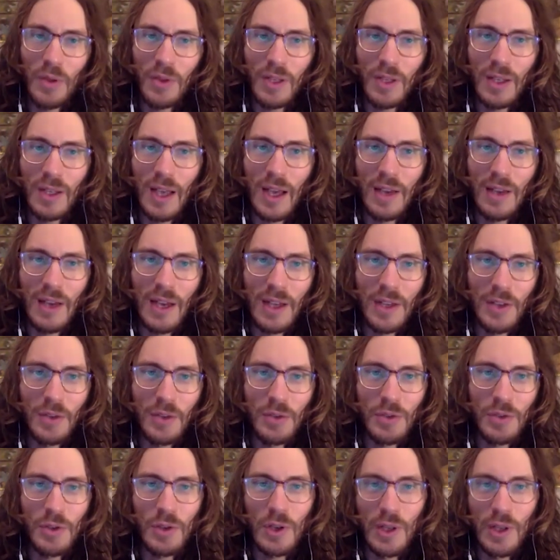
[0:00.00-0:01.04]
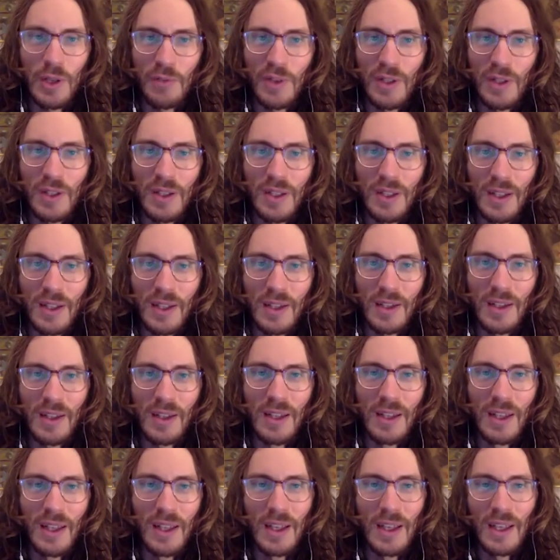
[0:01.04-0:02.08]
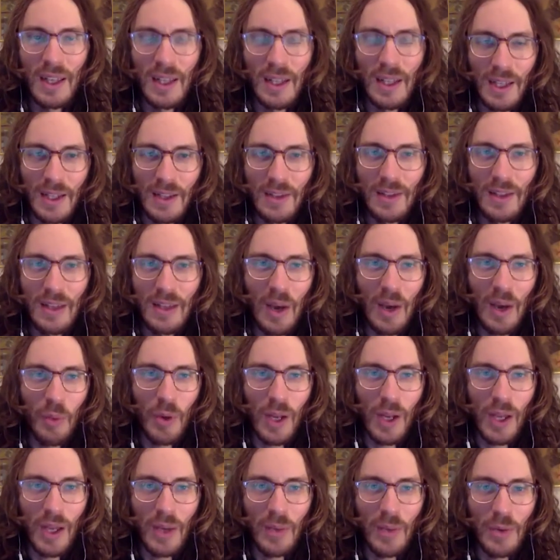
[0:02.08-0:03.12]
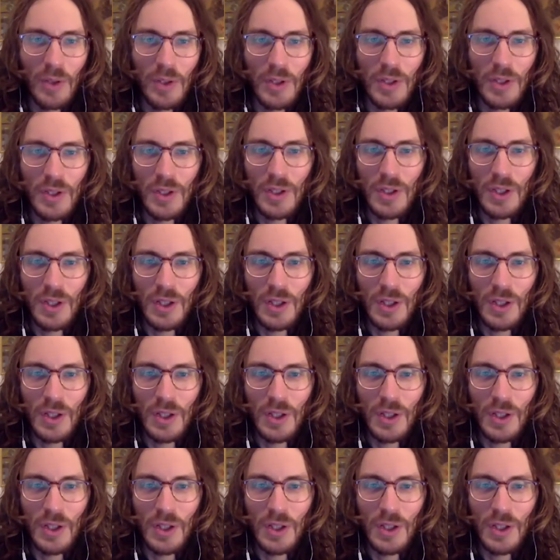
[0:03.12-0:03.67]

thing I used to live in India when I was